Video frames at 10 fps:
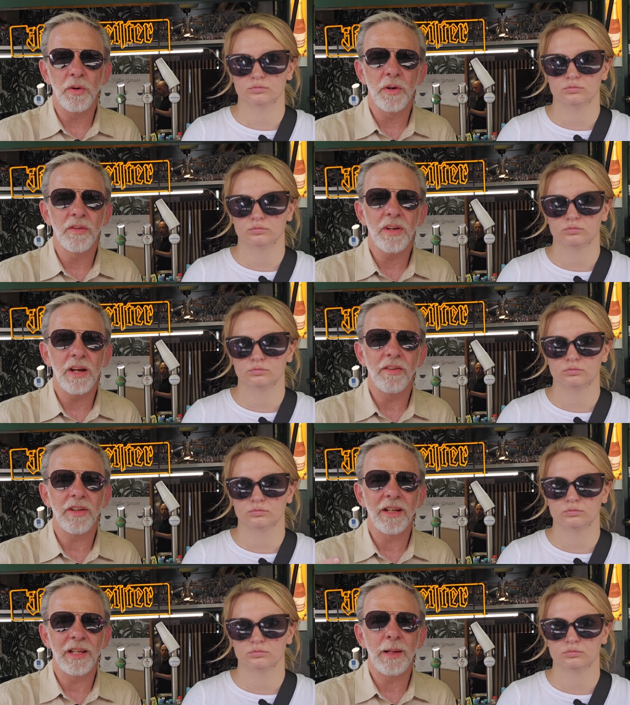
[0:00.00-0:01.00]

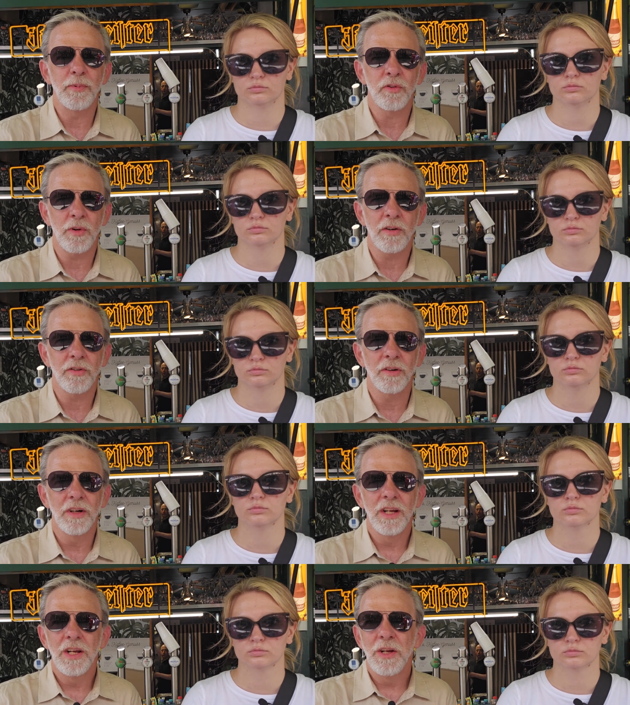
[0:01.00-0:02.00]
Speaker 1: prioritize and keep
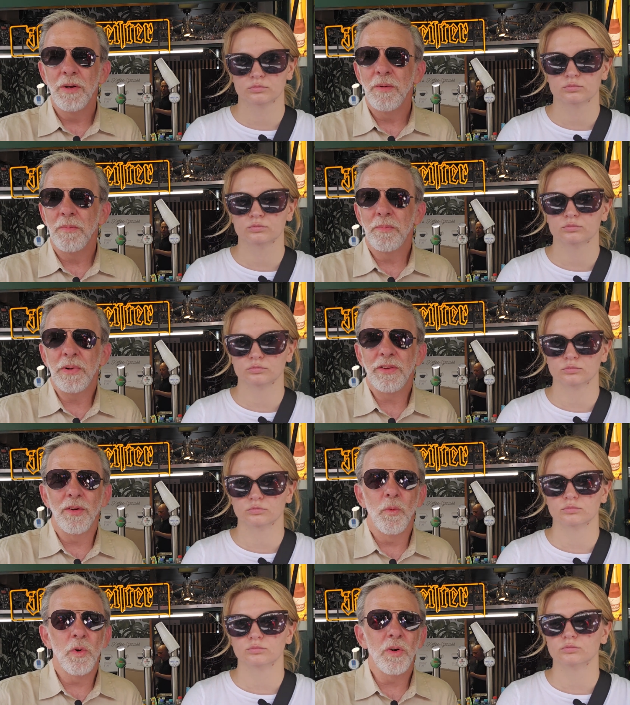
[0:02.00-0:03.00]
structure.
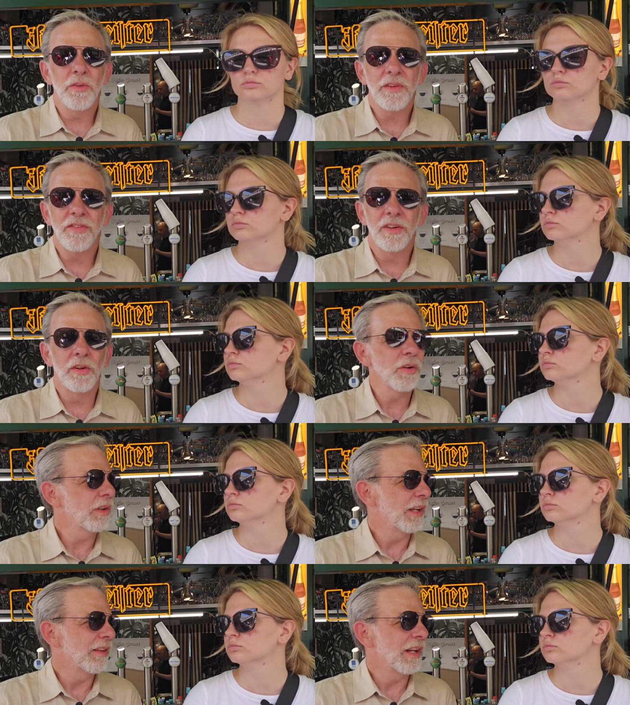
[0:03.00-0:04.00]
But the world doesn't
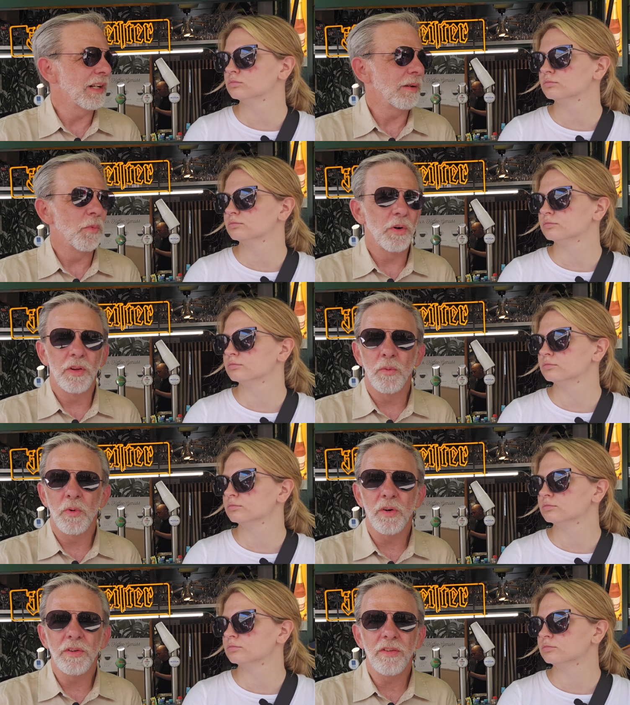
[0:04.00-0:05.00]
look like that anymore. The
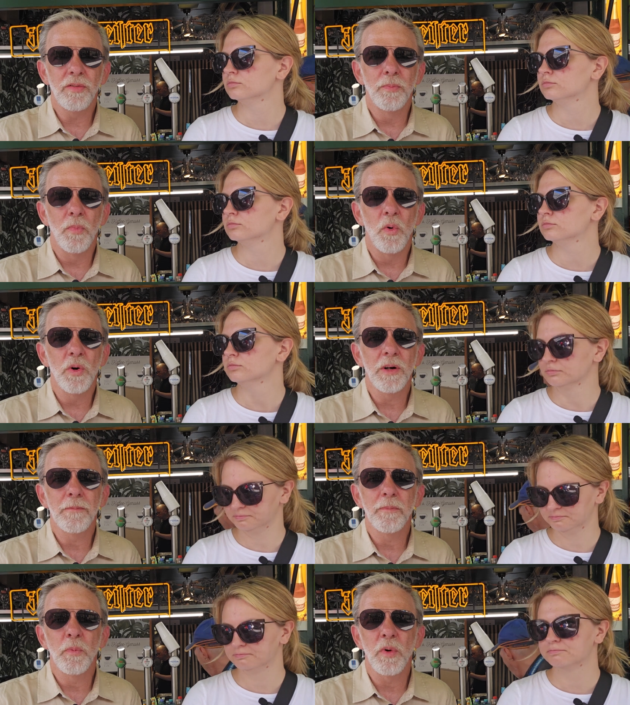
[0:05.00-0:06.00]
world is
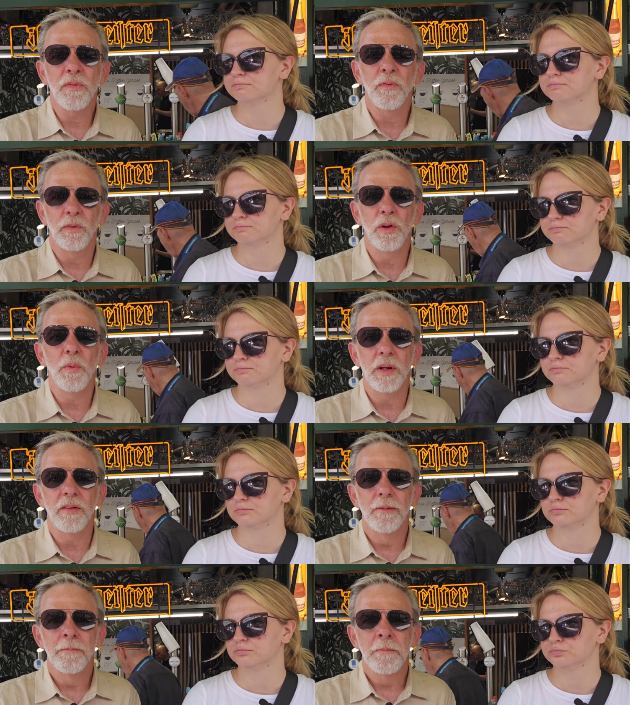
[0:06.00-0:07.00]
more more fluid.
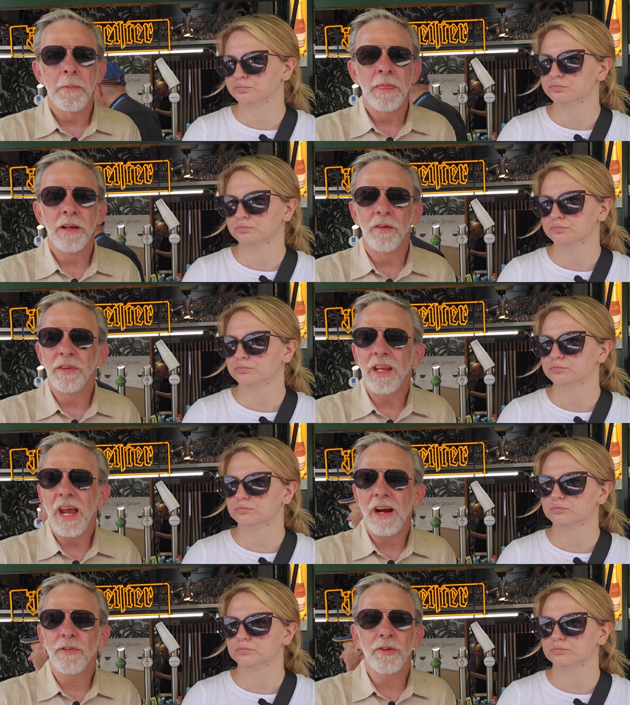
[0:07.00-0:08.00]
You know,
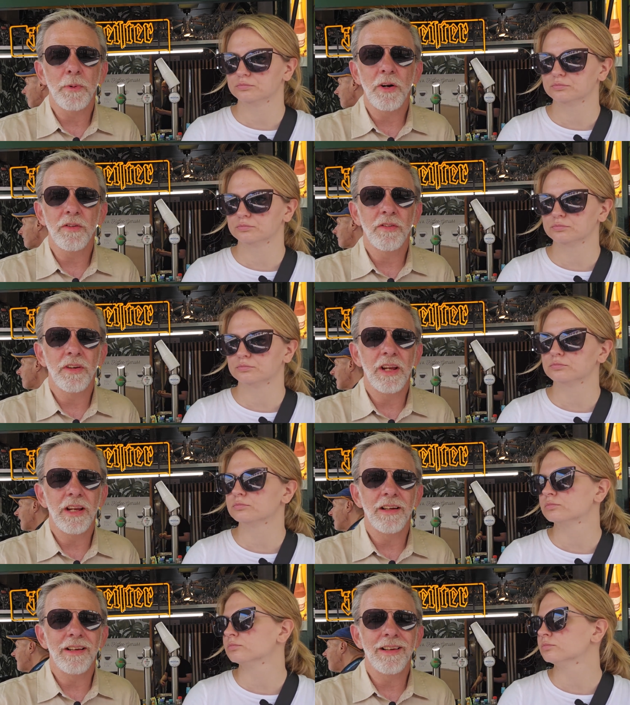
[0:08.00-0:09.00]
the average partner
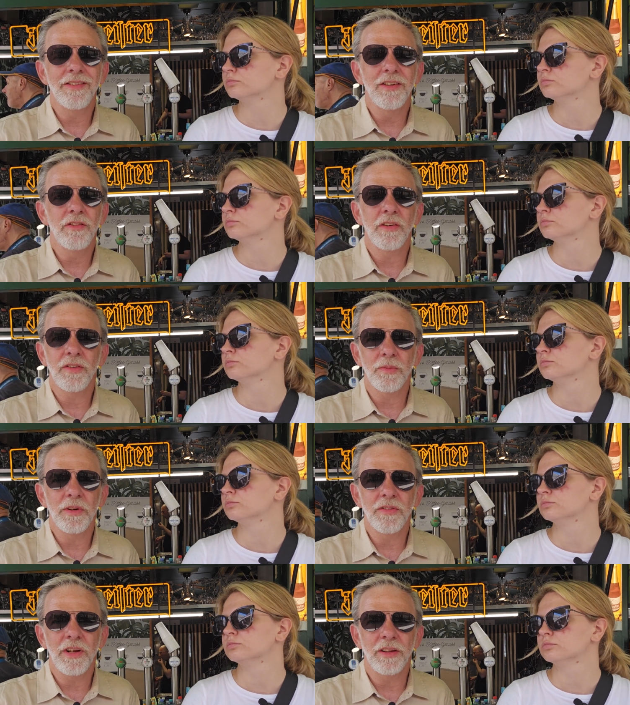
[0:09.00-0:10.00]
today isn't just a
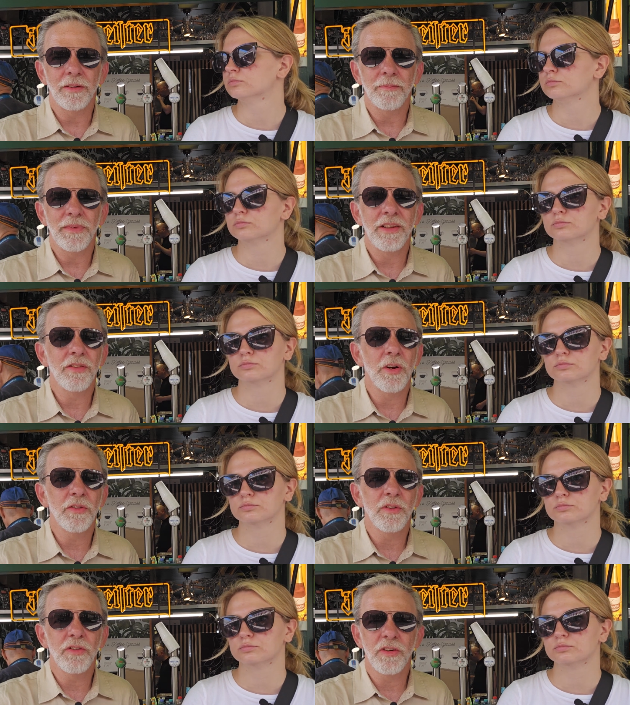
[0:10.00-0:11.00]
reseller. It's
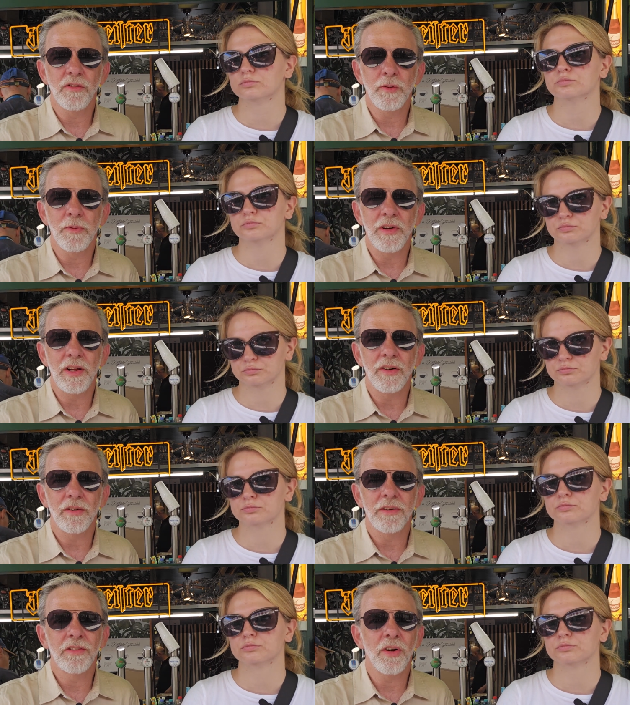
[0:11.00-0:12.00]
also a service
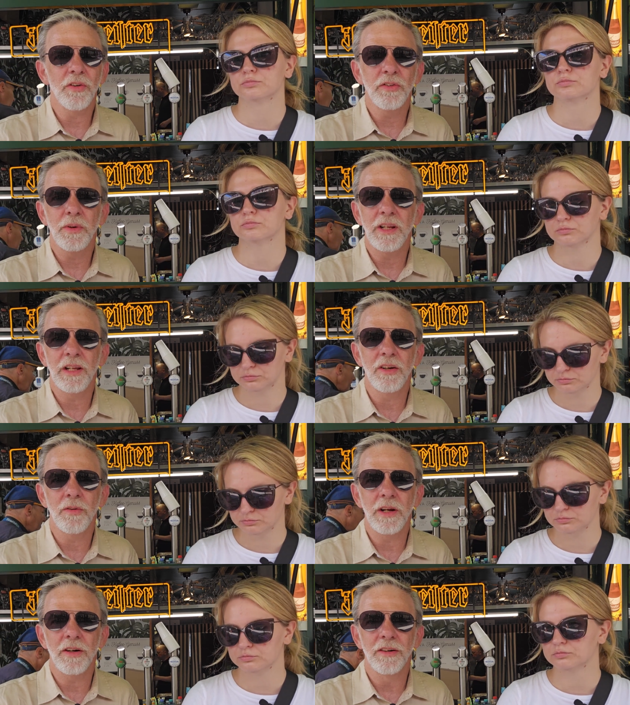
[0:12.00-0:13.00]
provider. It's also an
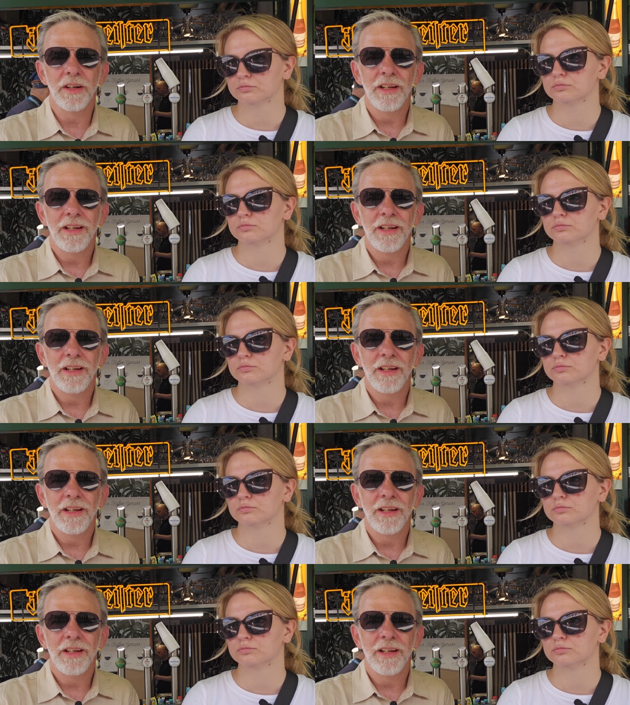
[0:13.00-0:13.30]
integrator.